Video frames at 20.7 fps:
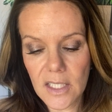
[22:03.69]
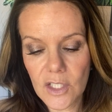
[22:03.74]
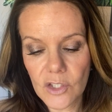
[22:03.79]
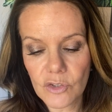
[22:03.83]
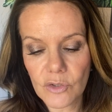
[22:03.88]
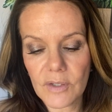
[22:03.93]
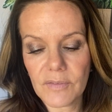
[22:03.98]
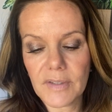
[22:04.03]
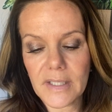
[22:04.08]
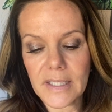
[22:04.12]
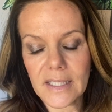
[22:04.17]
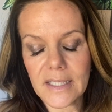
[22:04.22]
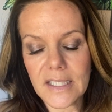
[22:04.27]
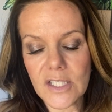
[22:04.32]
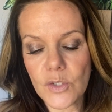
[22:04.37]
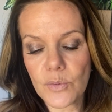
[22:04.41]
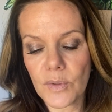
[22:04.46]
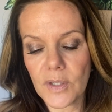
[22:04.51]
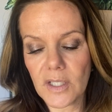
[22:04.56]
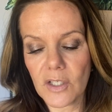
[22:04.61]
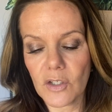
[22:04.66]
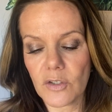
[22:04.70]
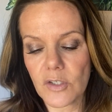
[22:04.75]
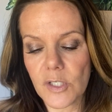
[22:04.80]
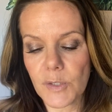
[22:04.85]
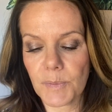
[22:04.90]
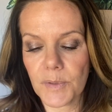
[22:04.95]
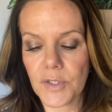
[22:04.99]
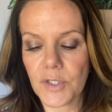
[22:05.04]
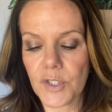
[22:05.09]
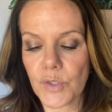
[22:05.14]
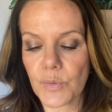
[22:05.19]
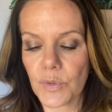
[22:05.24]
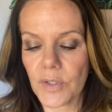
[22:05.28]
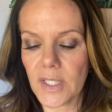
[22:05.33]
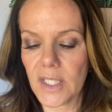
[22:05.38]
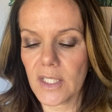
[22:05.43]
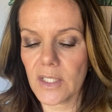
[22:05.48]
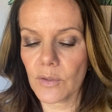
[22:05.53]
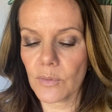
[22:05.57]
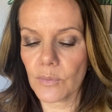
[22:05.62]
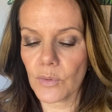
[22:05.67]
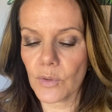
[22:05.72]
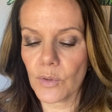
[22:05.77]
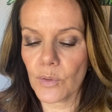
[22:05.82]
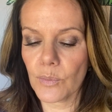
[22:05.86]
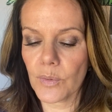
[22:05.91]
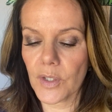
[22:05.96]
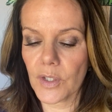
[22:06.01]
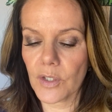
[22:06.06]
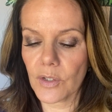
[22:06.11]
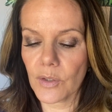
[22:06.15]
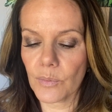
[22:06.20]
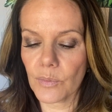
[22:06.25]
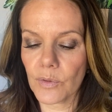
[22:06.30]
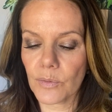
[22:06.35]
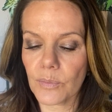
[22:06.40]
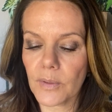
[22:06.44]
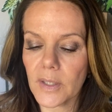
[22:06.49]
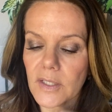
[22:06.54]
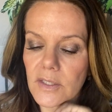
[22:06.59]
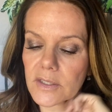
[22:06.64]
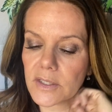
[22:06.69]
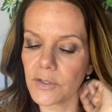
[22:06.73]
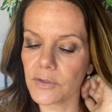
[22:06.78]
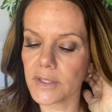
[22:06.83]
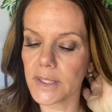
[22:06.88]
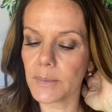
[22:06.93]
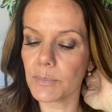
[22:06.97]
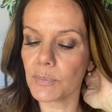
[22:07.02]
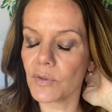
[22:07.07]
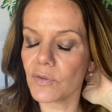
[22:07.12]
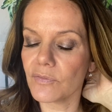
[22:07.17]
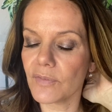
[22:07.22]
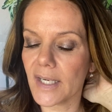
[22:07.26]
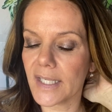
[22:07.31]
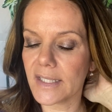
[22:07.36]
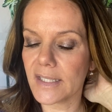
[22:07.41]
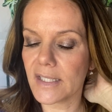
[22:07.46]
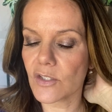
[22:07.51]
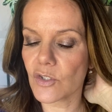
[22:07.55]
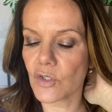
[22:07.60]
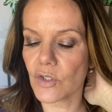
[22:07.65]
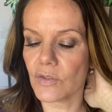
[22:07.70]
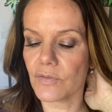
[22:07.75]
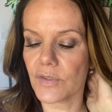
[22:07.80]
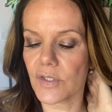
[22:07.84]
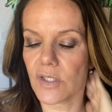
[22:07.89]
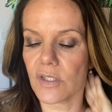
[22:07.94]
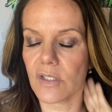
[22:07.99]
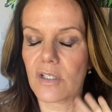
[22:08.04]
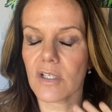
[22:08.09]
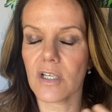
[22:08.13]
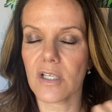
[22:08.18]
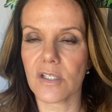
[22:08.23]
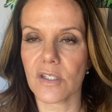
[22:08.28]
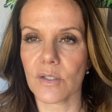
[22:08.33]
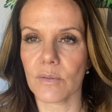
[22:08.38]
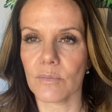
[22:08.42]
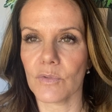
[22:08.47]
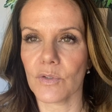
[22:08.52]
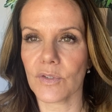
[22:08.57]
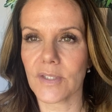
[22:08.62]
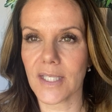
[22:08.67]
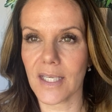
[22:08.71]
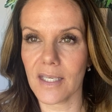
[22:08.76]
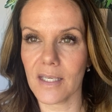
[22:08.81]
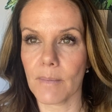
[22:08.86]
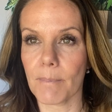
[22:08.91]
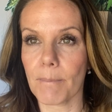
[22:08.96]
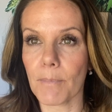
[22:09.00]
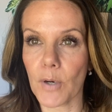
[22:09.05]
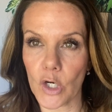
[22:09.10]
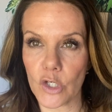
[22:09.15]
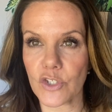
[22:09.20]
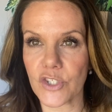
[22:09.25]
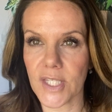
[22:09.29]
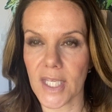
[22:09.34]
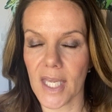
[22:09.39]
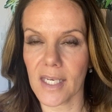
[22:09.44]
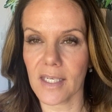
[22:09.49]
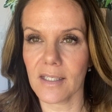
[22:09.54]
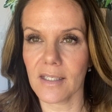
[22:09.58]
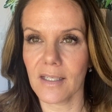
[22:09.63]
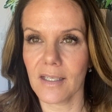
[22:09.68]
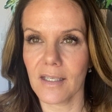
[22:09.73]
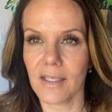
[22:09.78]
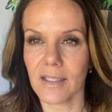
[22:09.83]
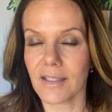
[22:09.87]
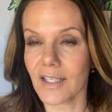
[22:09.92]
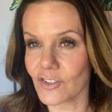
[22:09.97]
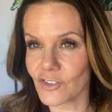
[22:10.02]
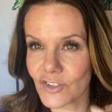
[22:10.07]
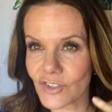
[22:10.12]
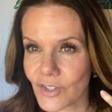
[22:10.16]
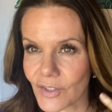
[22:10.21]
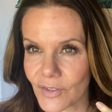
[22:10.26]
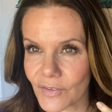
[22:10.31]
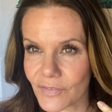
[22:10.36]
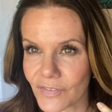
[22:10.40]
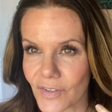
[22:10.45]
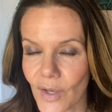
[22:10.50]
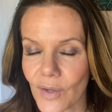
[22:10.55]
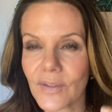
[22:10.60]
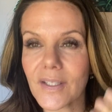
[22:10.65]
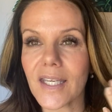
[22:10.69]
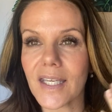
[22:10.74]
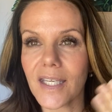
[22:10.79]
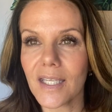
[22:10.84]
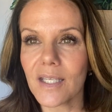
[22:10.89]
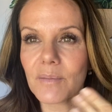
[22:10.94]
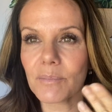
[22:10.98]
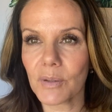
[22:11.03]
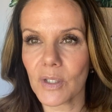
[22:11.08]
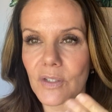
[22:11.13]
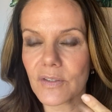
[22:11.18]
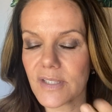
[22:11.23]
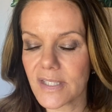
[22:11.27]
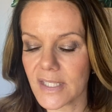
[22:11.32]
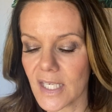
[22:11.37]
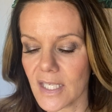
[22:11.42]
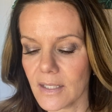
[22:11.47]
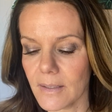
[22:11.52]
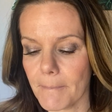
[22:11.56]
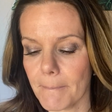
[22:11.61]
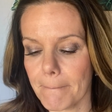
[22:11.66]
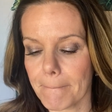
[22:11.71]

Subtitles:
Do you have at least 1 year experience working in a role where you were regularly providing service to customers in person, not just on the phone, in person,